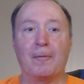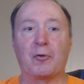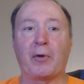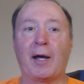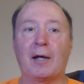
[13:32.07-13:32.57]

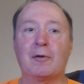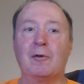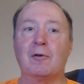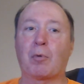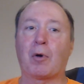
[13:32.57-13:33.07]
So I had to
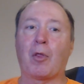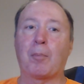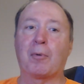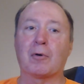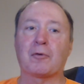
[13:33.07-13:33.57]
use one of the
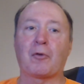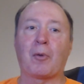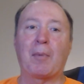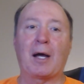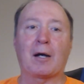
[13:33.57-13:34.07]
ports on
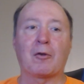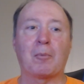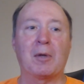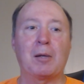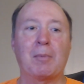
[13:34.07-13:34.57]
the back of the
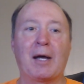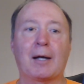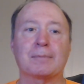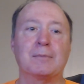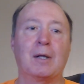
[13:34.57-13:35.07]
Mini
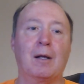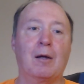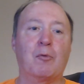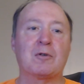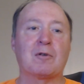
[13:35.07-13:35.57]
Mac,
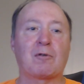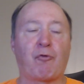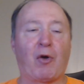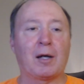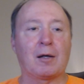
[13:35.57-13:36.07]
which is
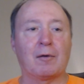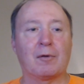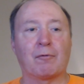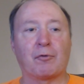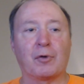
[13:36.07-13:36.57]
fine because
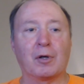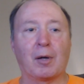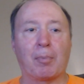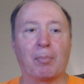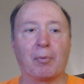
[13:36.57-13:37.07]
it freed
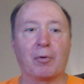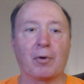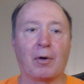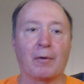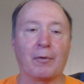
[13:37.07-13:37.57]
up a
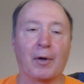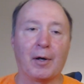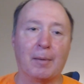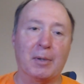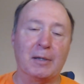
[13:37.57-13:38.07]
port on the hub.